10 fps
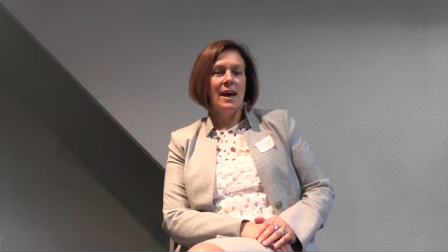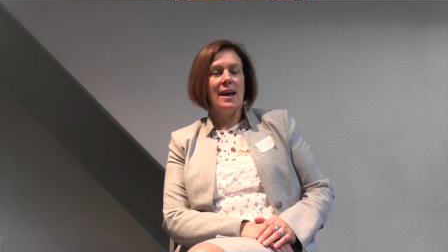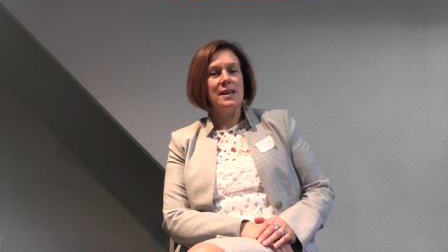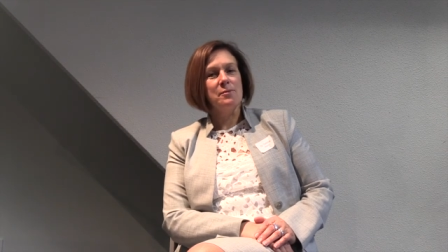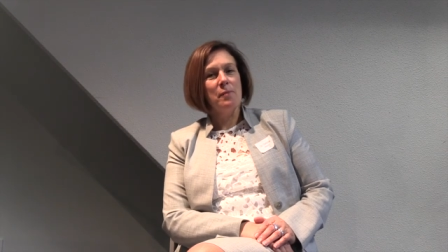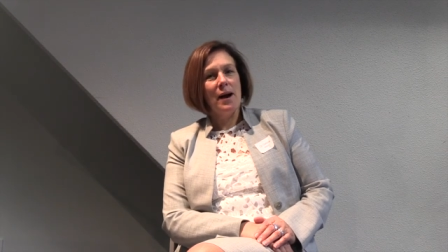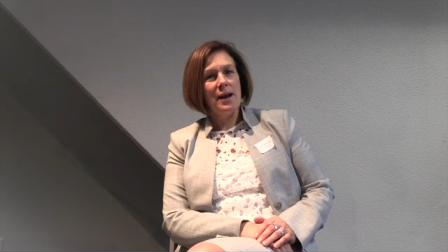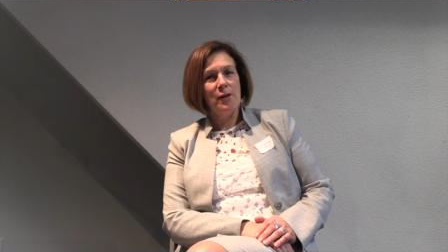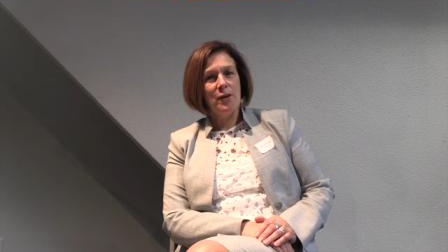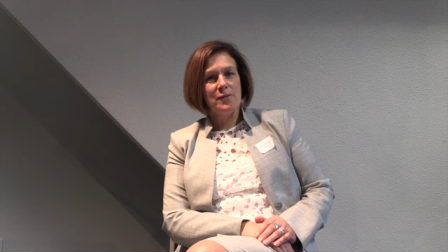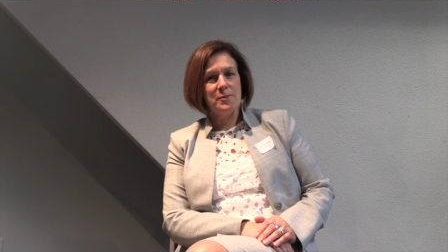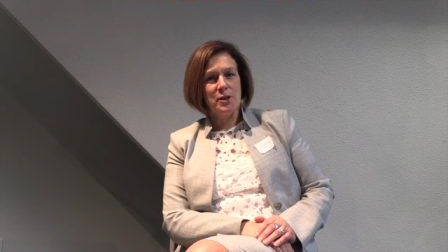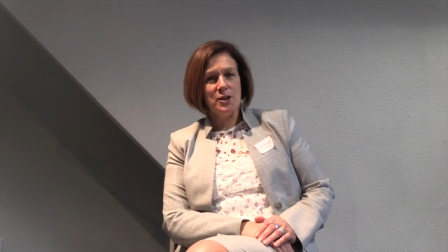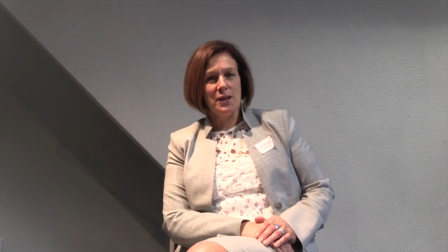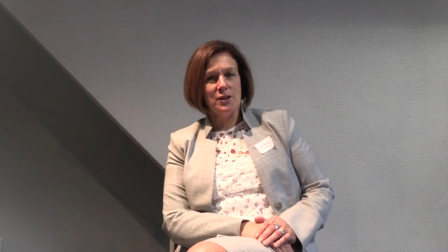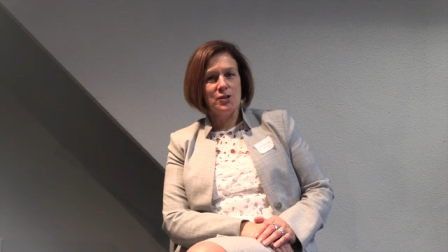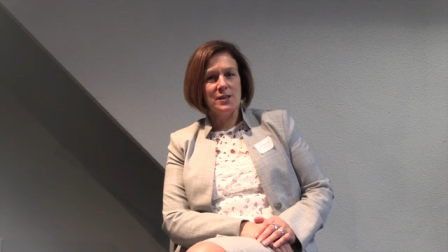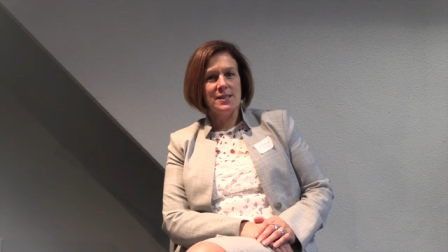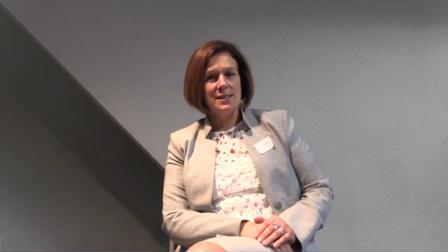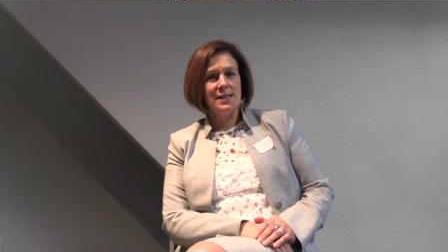And my area of special
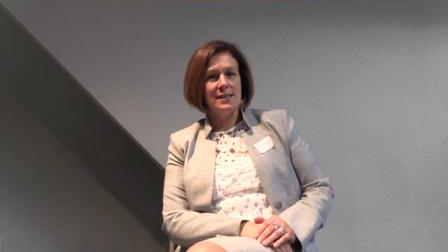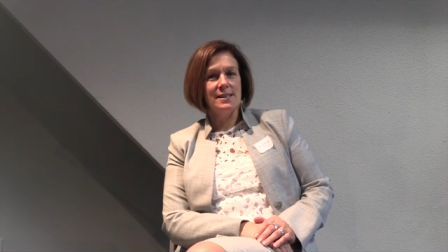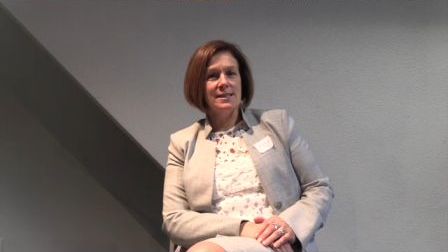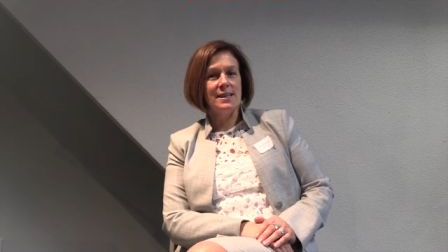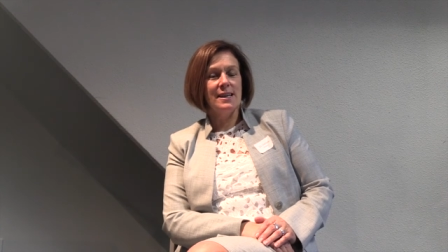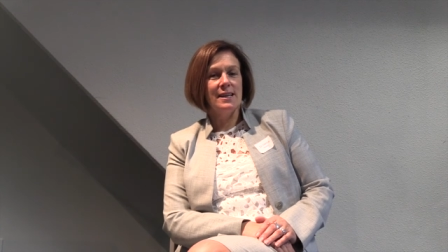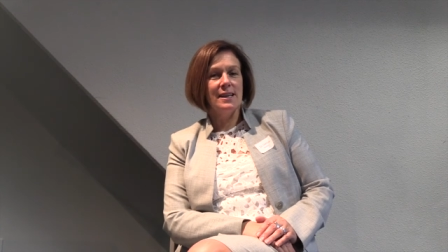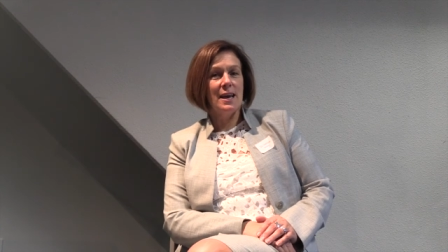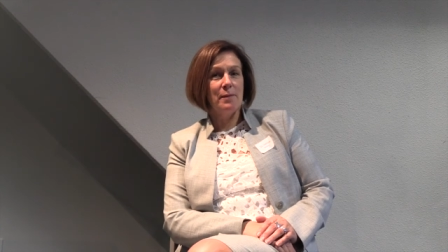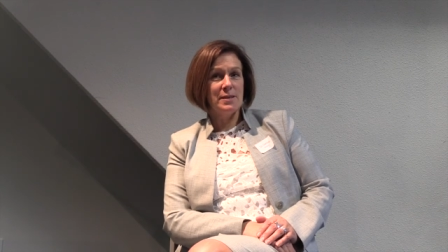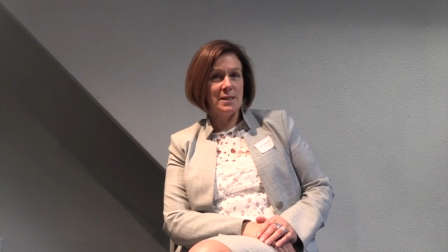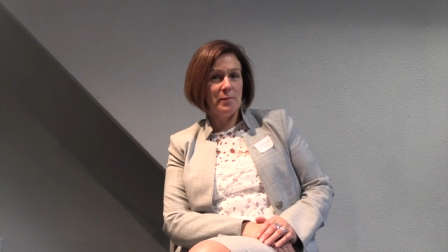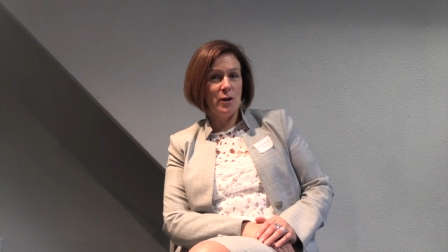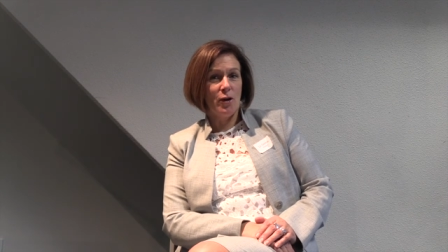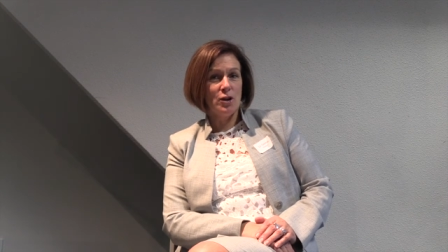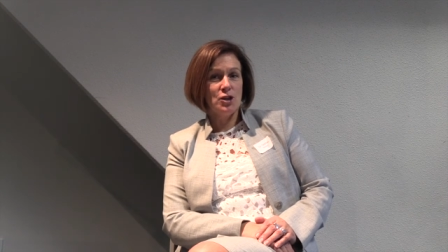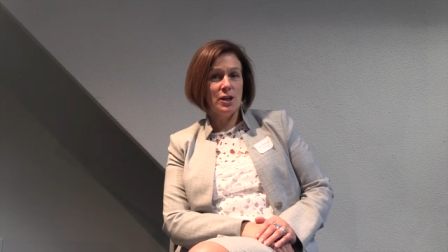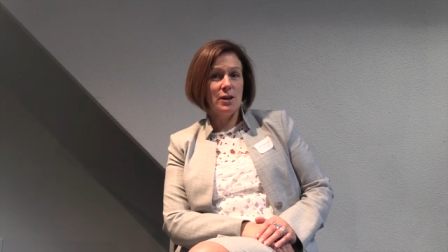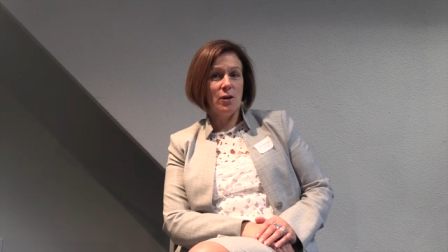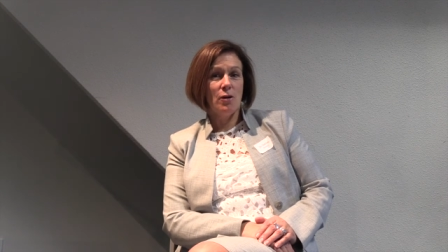interest is in
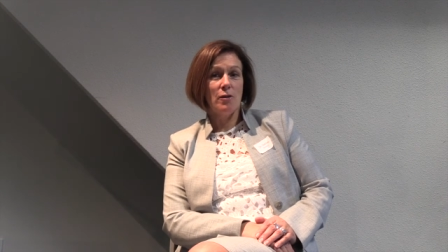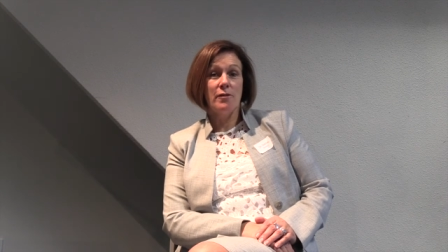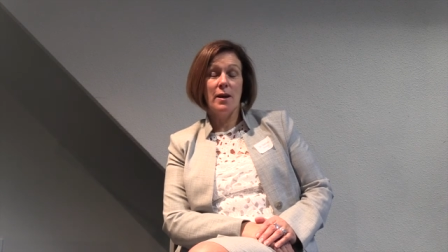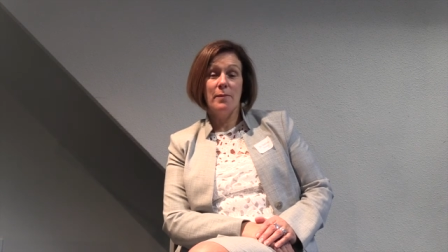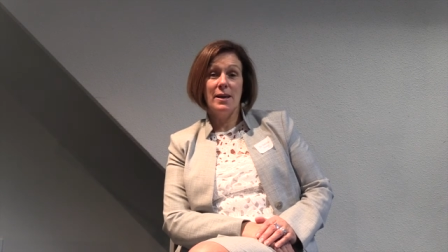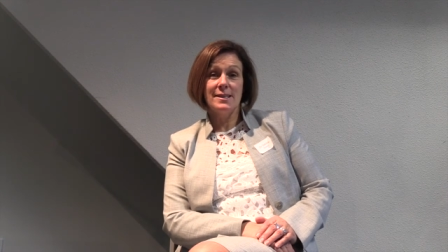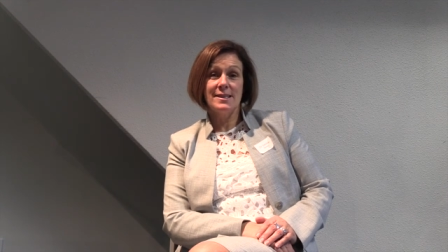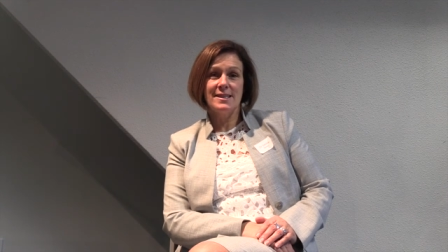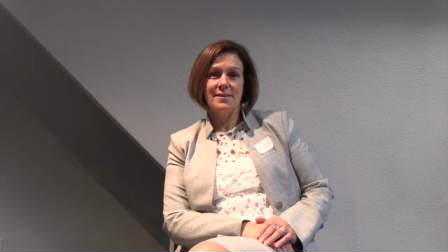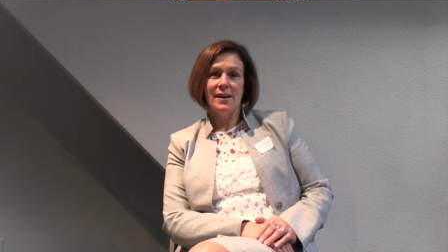epidemiology of MS.